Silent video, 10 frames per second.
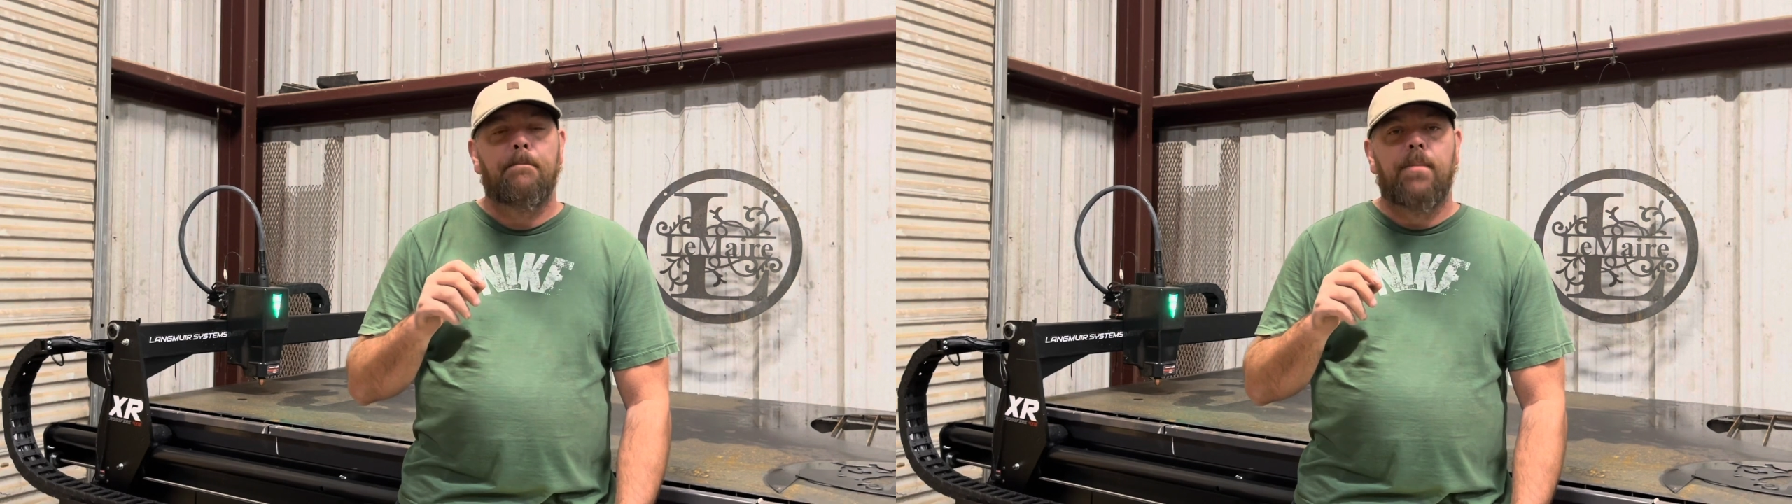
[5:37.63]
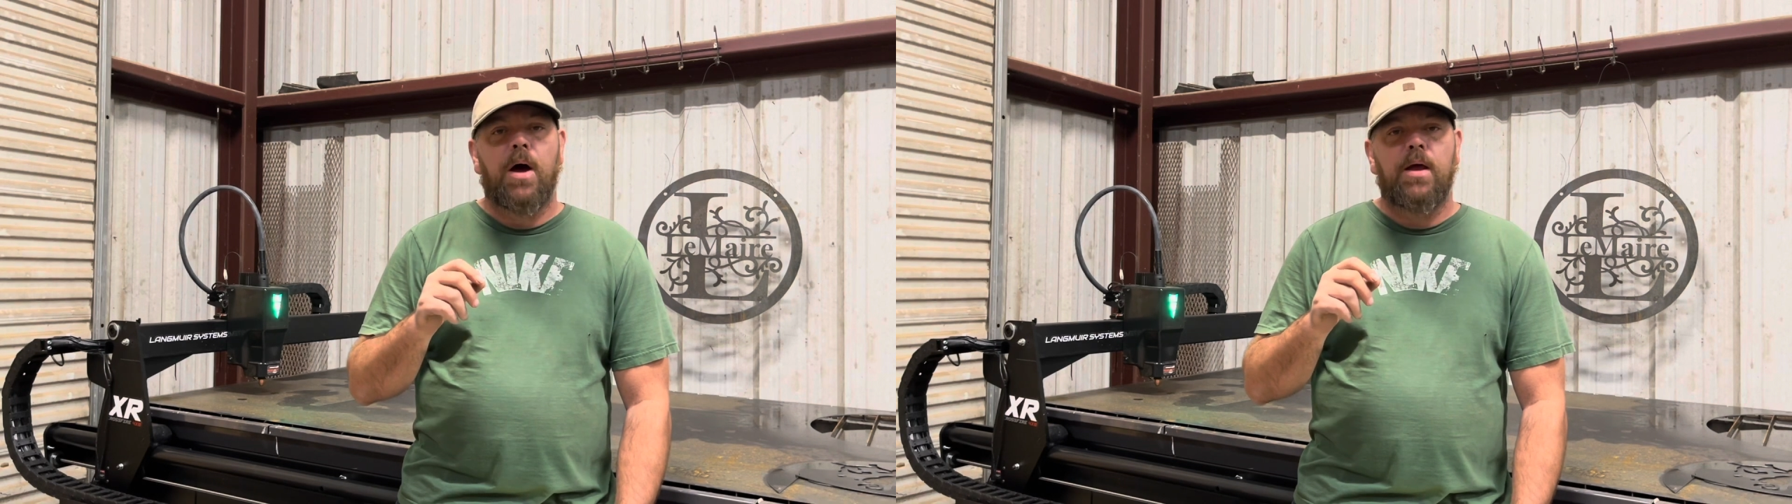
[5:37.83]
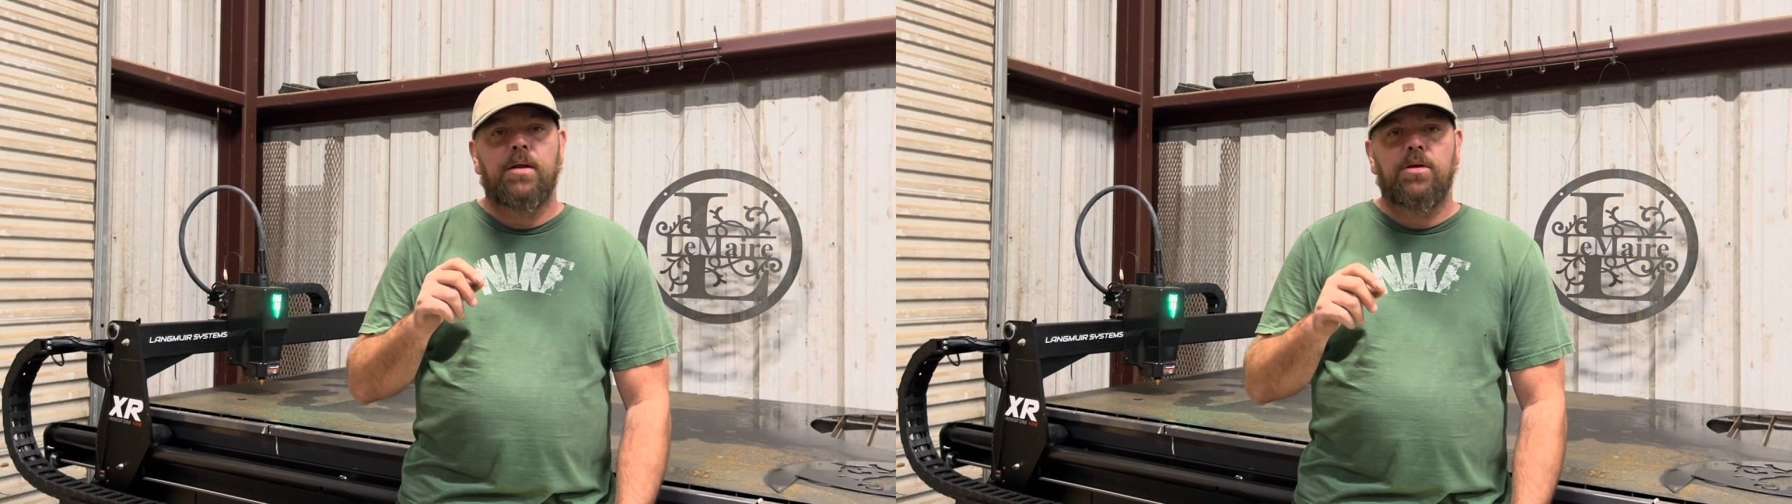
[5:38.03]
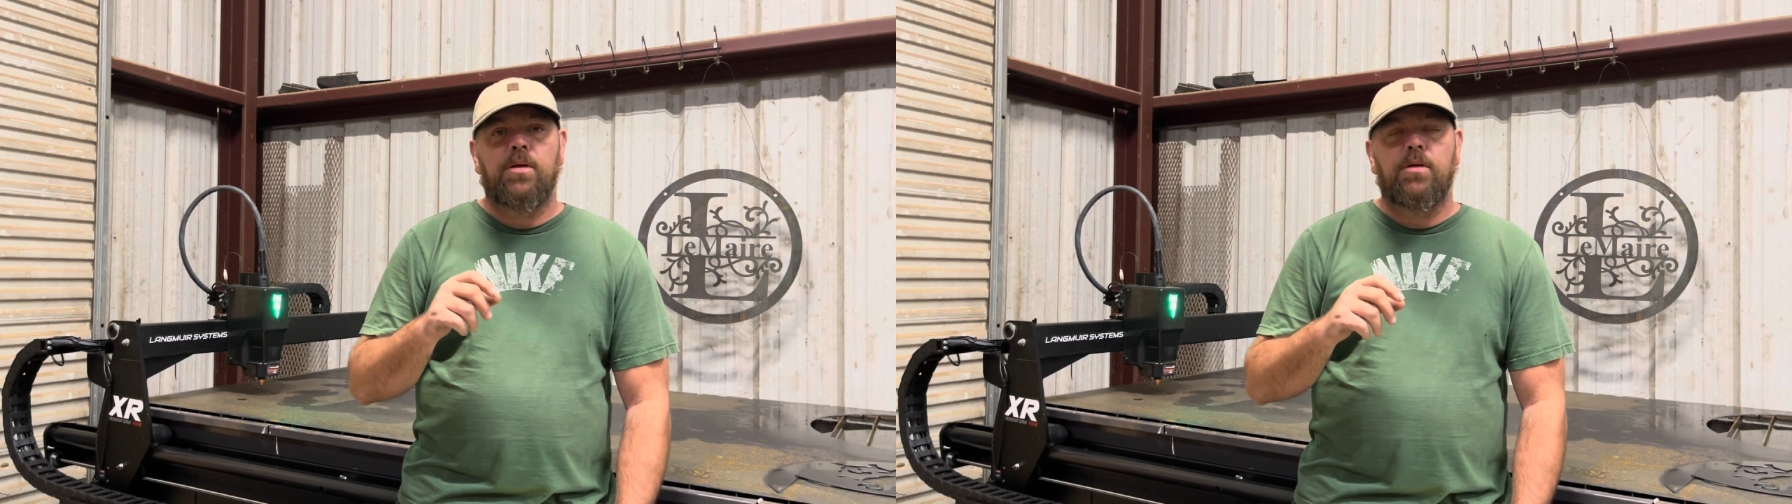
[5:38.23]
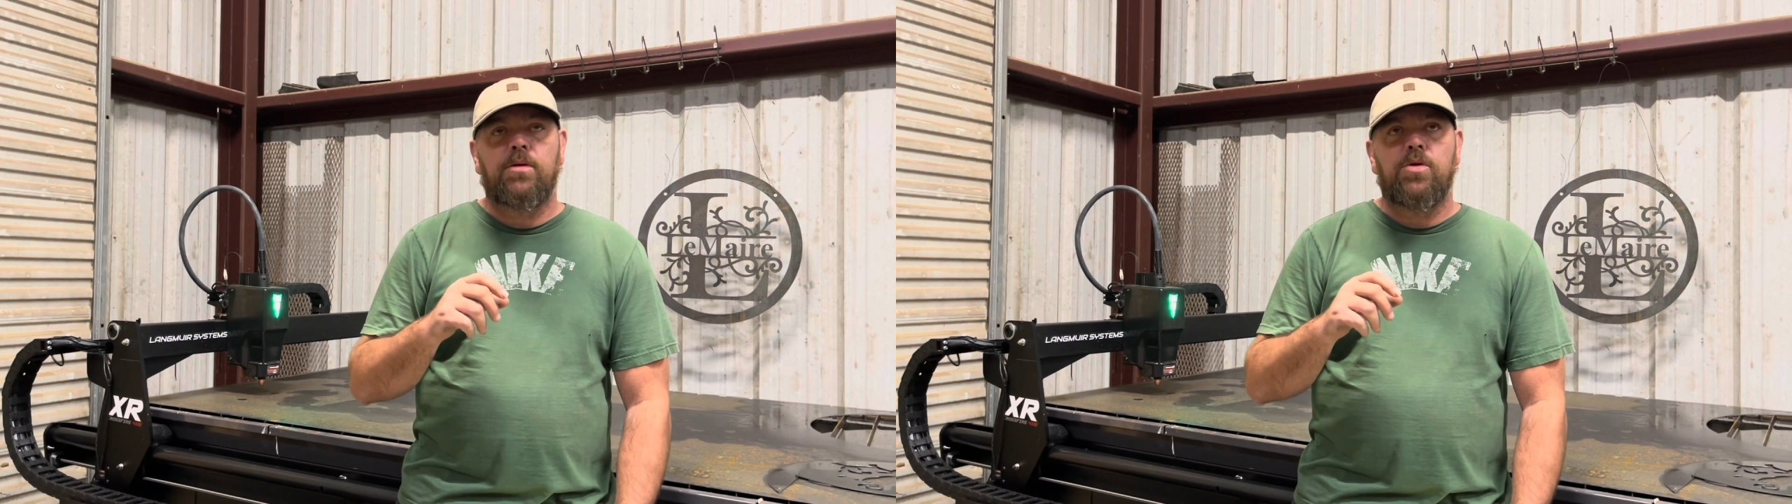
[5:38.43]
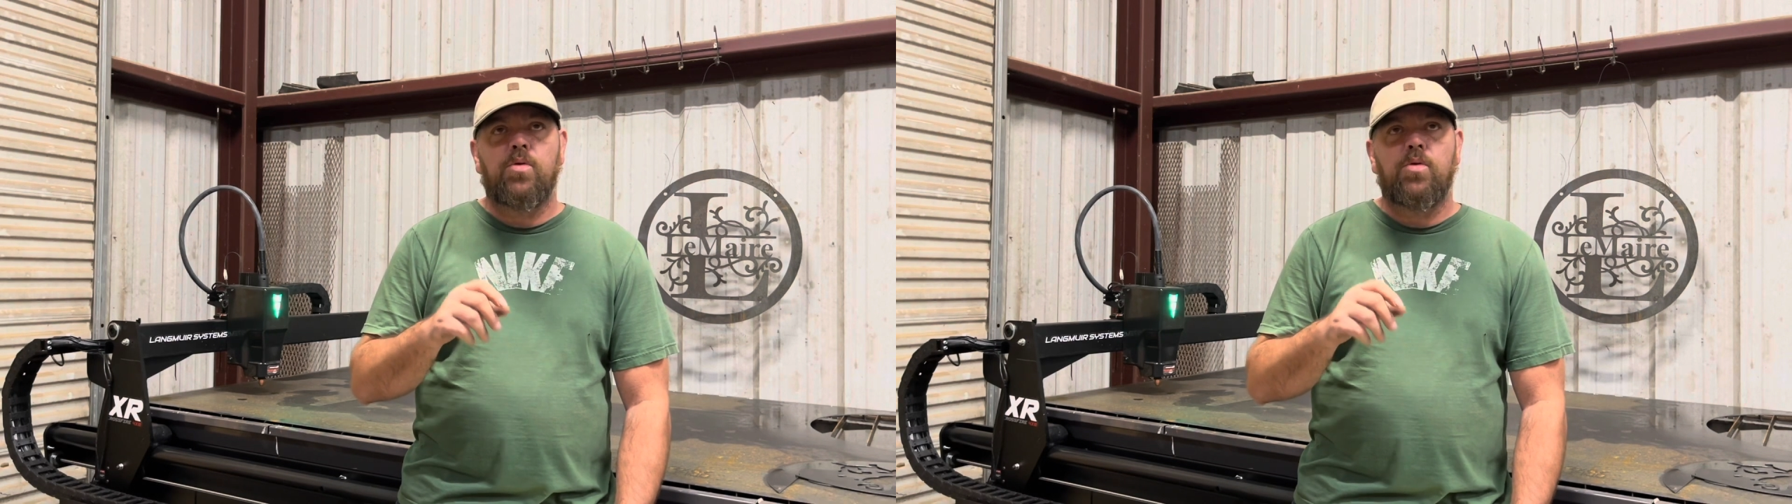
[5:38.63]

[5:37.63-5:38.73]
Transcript: but you